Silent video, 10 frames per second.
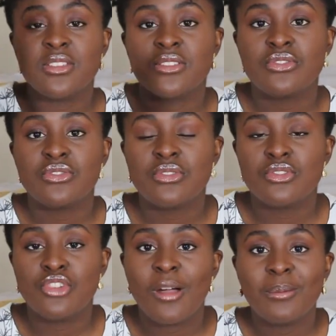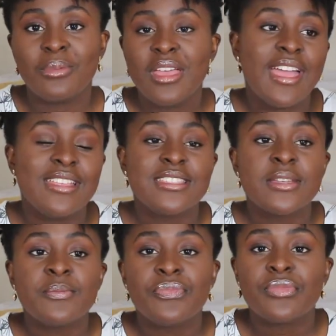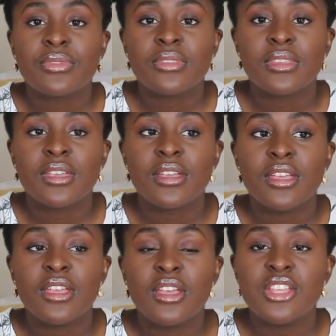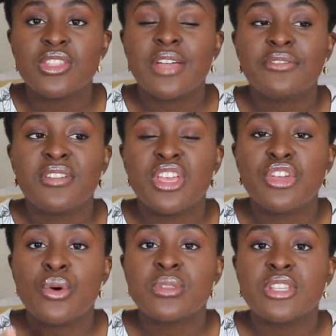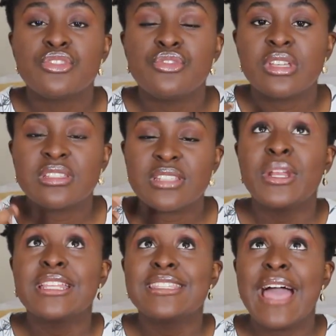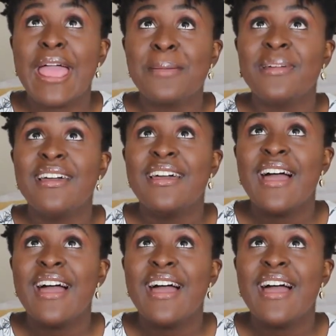I just drop. And it definitely goes into just like putting time